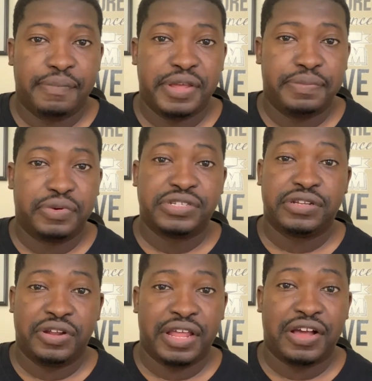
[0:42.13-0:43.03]
People,
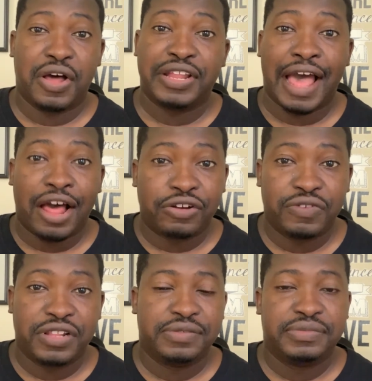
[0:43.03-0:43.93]
they call the
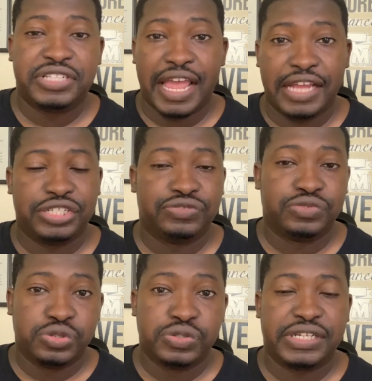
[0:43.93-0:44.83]
algorithm changes,
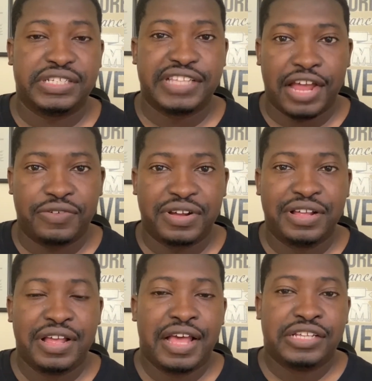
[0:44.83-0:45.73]
rules,
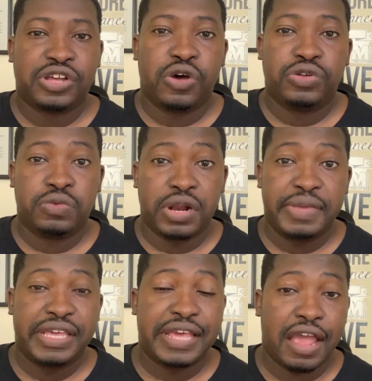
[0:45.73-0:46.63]
etc. So you want to
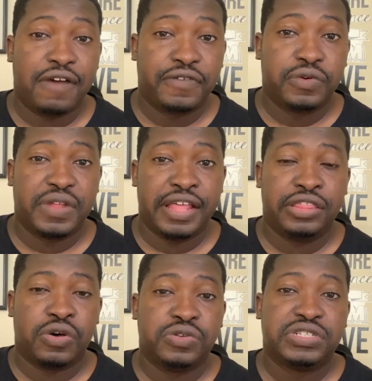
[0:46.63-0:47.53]
be careful
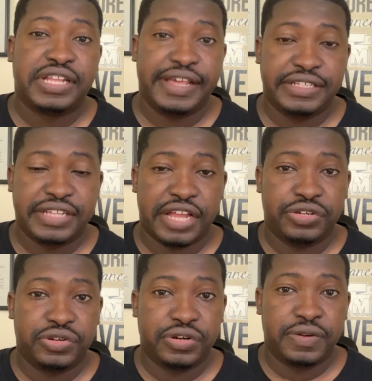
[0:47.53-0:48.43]
in those things
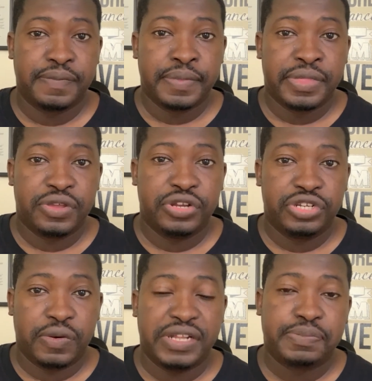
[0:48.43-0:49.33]
that you're
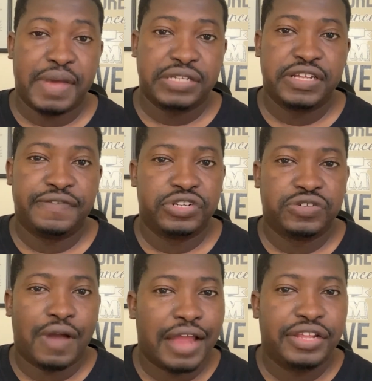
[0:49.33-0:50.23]
doing, especially if you're
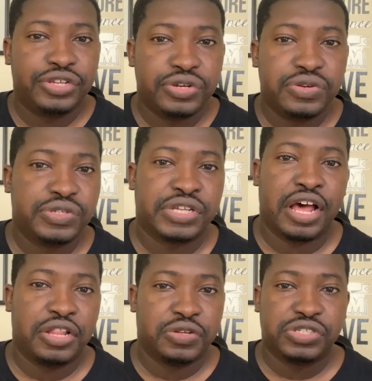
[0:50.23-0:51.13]
trying to use
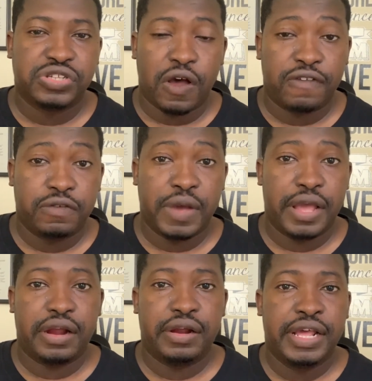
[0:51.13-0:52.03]
other
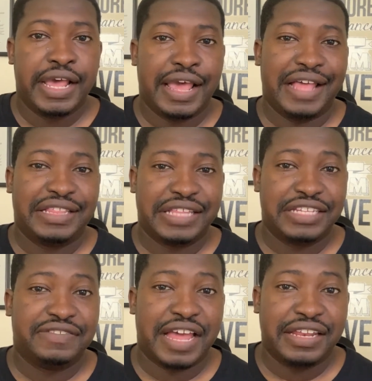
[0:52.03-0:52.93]
software and
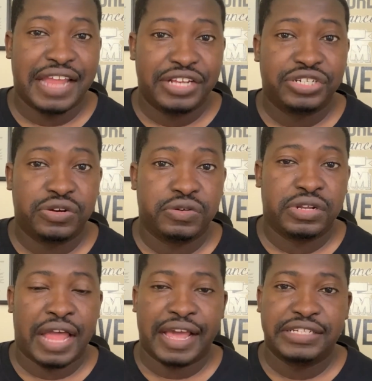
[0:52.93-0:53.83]
things of that nature.
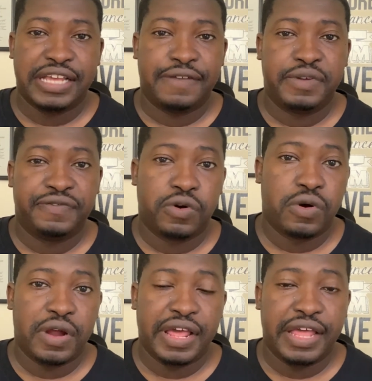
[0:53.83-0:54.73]
Like I said
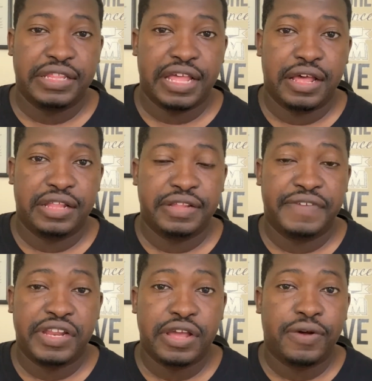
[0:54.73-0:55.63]
before in the
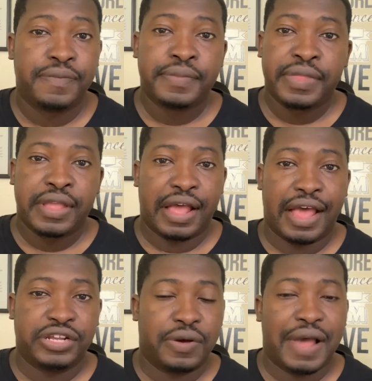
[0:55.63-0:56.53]
video,
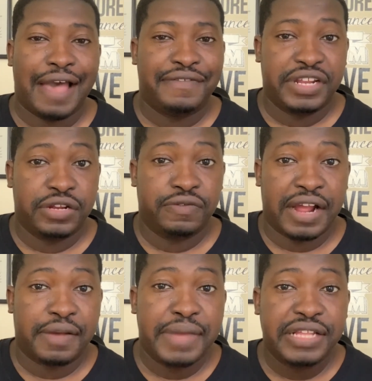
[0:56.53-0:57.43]
I don't have any to
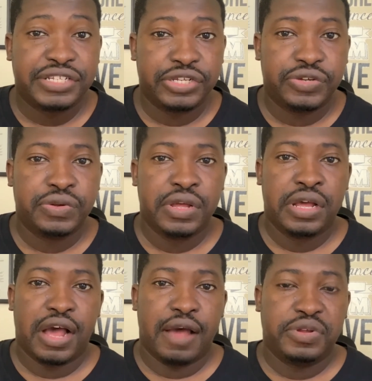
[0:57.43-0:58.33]
recommend to you.
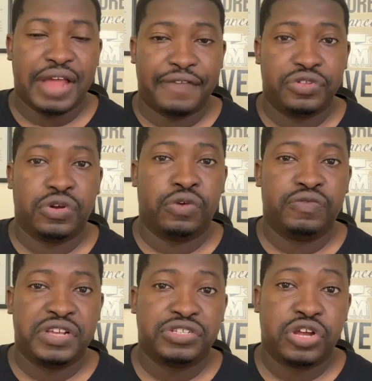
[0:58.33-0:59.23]
You'd have to do your
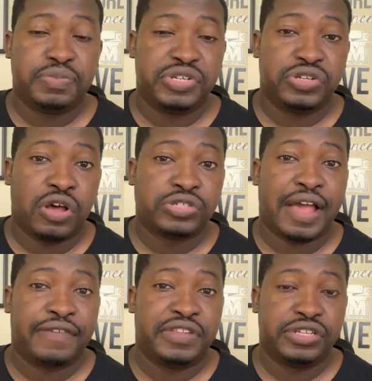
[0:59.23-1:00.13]
own research, but you also
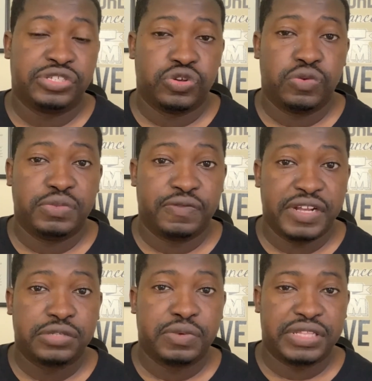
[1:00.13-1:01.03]
have to assume the
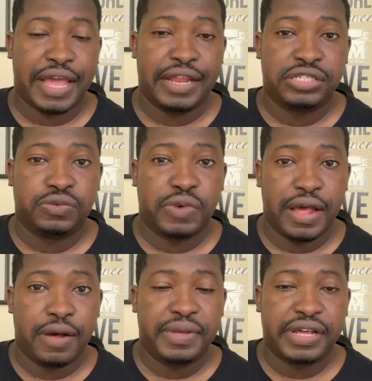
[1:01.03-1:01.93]
risk with that as
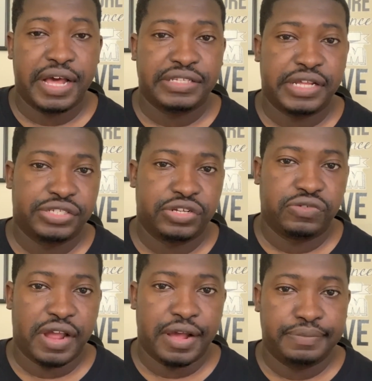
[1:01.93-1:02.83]
well, because
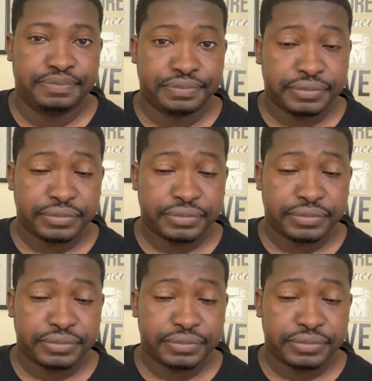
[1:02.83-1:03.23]
Instagram,